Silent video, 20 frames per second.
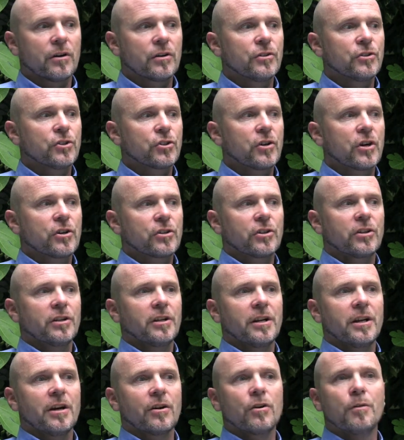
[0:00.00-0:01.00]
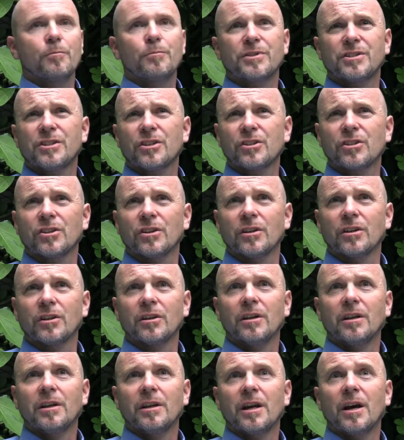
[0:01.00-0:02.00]
construction and our composition.
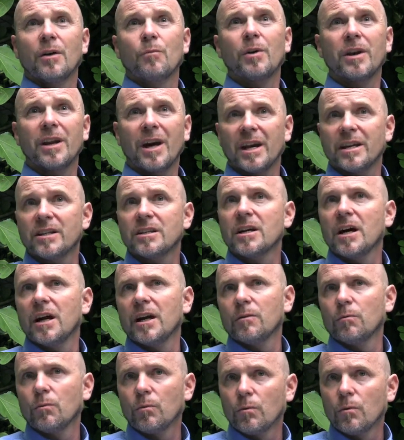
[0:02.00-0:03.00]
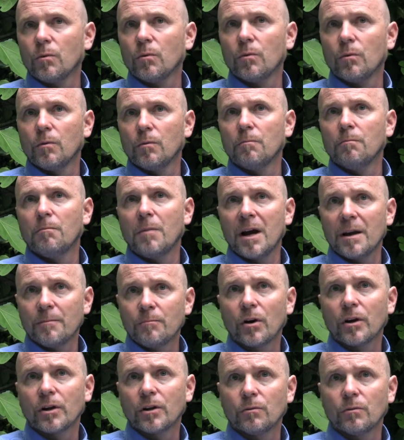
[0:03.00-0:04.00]
And when I die, my
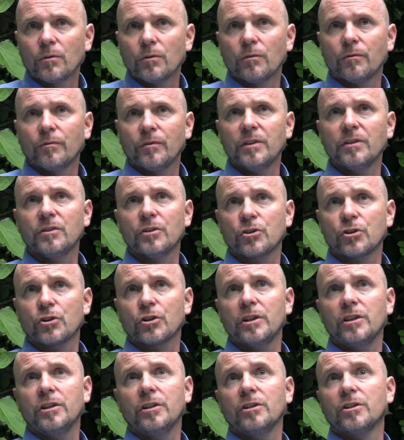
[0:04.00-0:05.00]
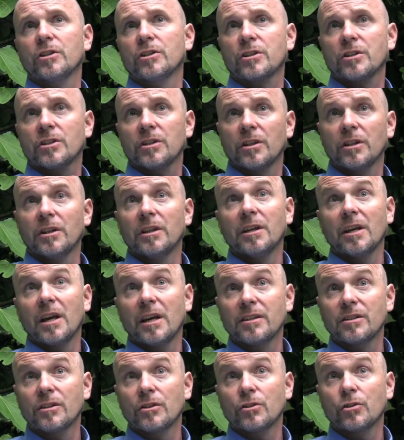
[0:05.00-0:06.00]
body will feed the tree, just
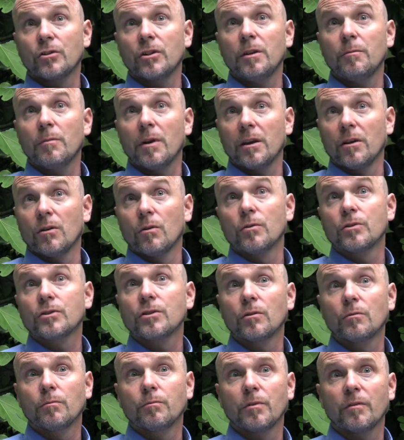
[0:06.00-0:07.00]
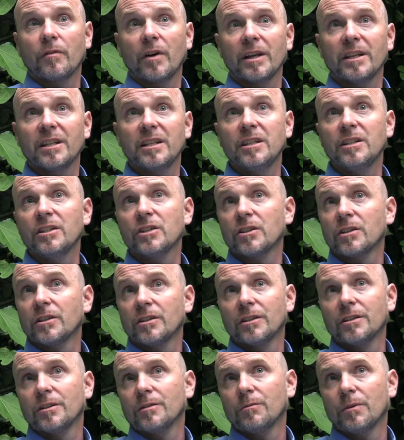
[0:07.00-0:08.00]
as the tree may also provide heat
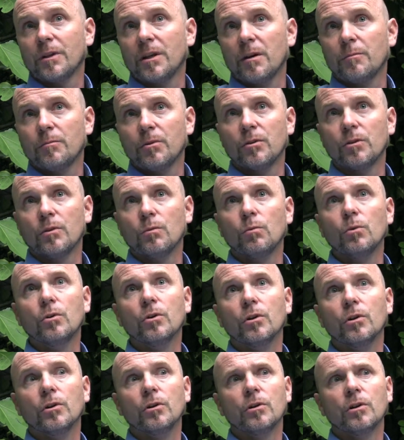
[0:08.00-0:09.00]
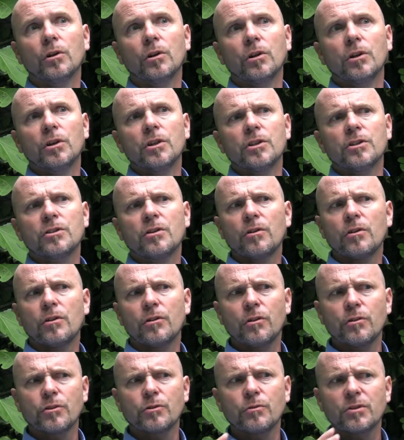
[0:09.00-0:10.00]
when I burn the wood. So
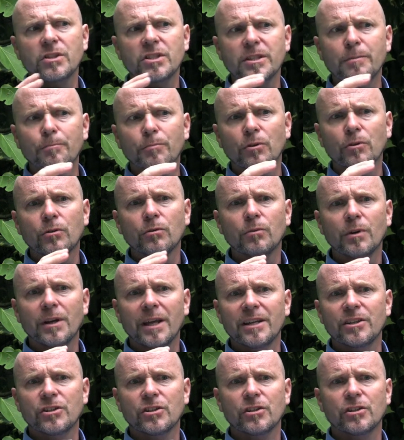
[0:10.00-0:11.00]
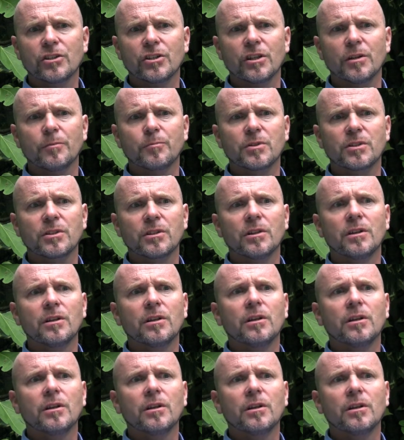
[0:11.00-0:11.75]
those reciprocal relationships